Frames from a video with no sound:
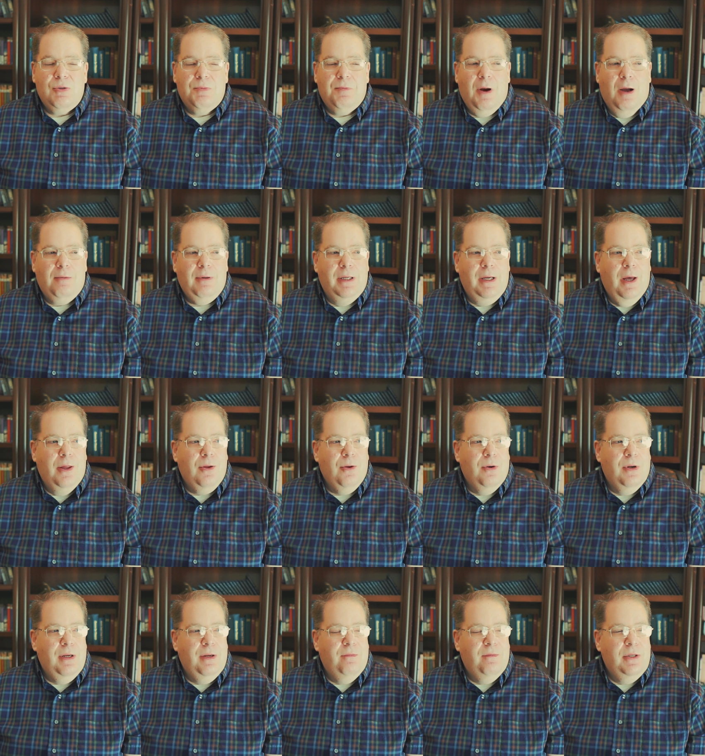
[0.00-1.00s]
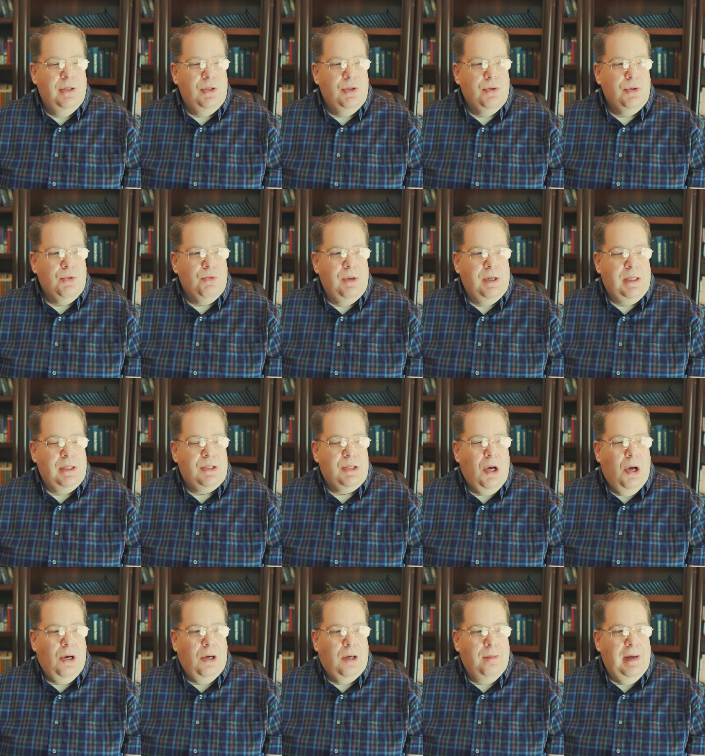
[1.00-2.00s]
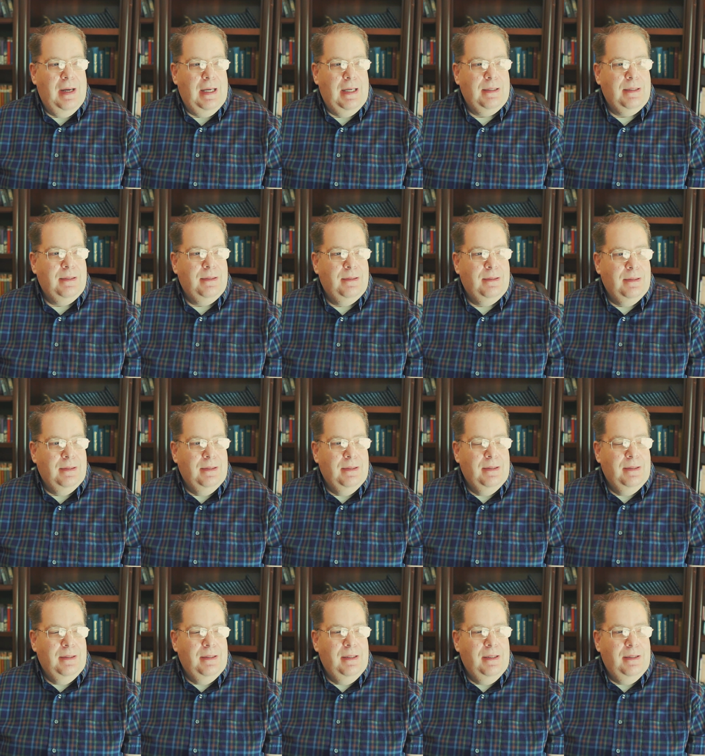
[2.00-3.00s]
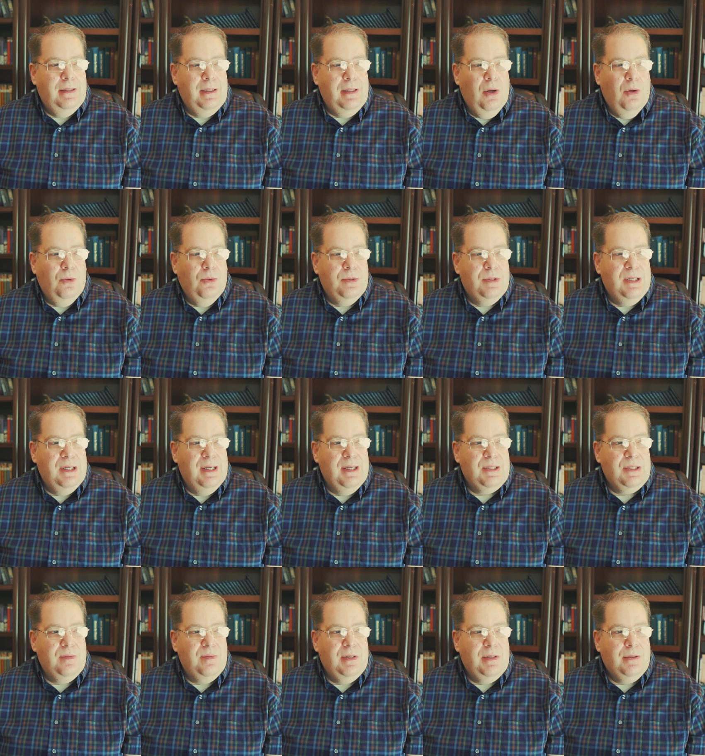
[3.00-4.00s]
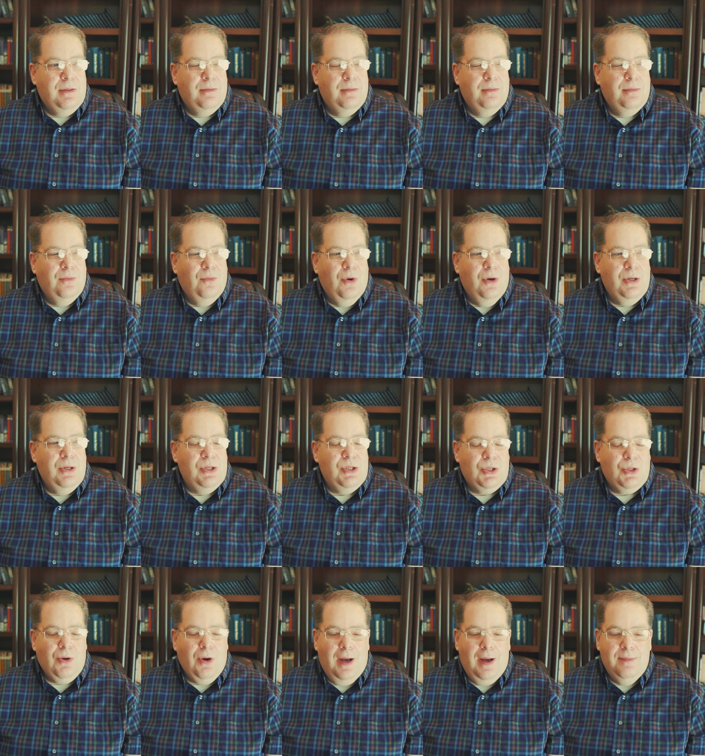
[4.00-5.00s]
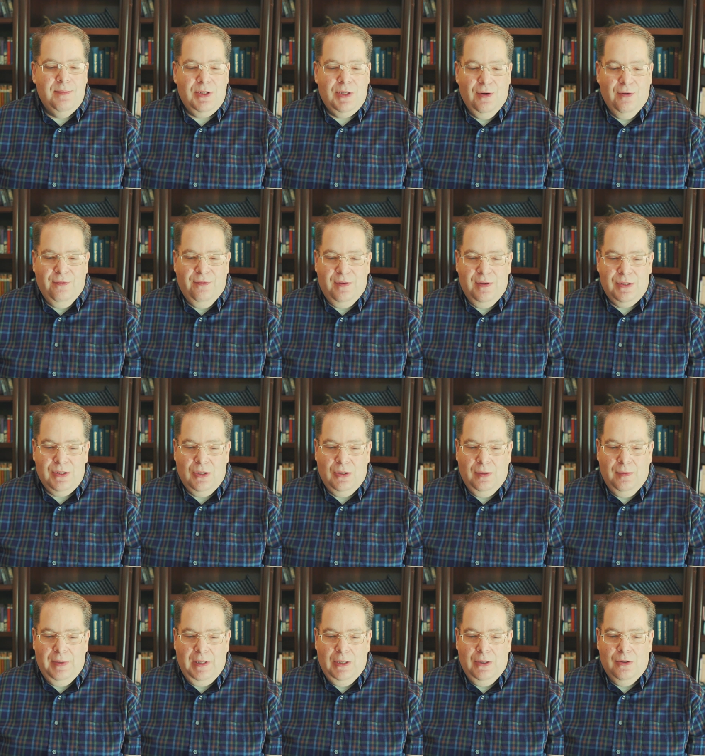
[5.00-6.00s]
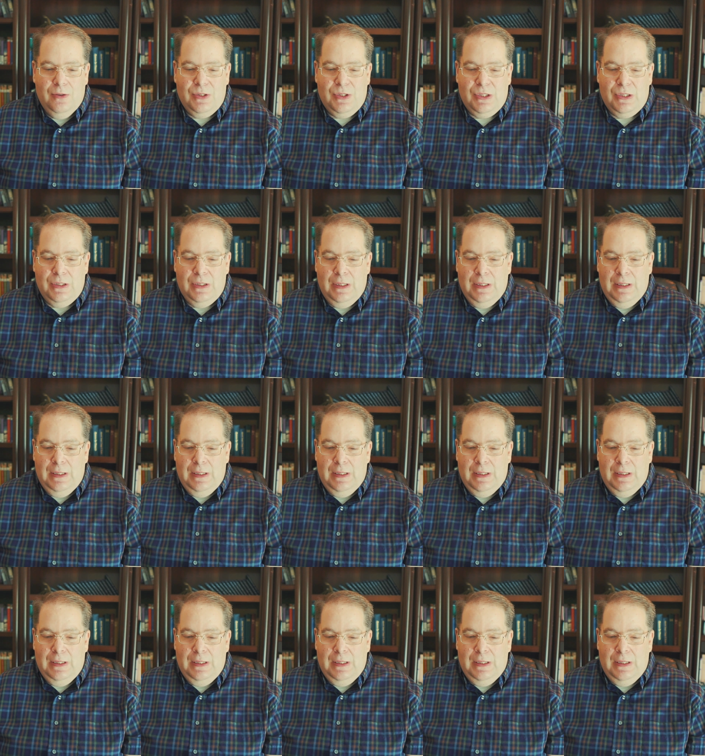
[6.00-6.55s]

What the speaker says: Probably other individuals we could talk about in the Old Testament where it describes their physical appearance.